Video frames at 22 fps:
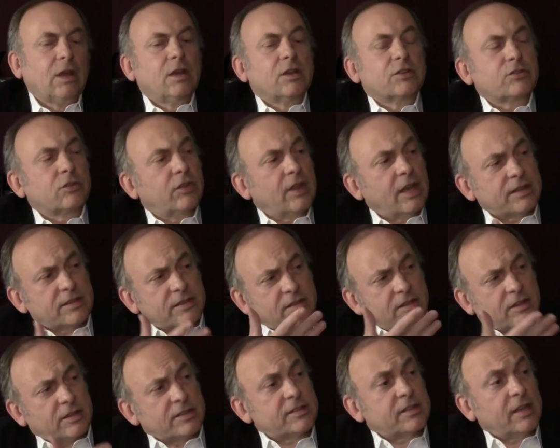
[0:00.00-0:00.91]
So that's
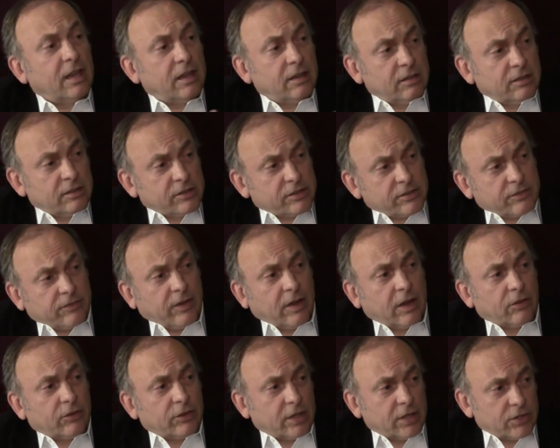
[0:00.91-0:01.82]
the SENS
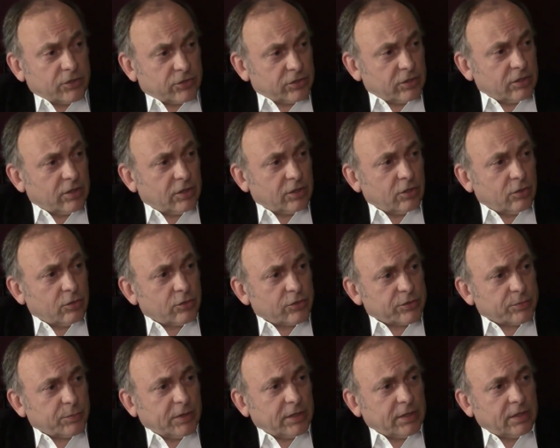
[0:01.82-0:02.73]
Foundation that you were
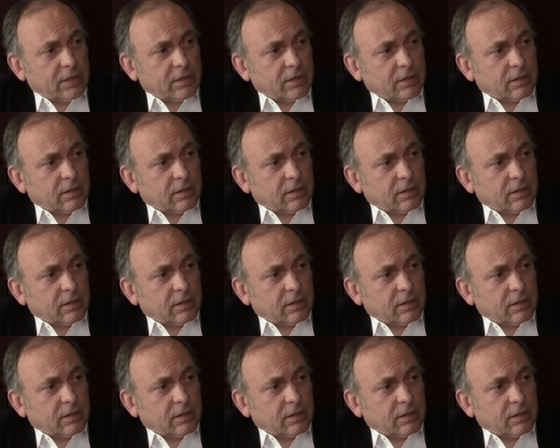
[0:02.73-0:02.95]
speaking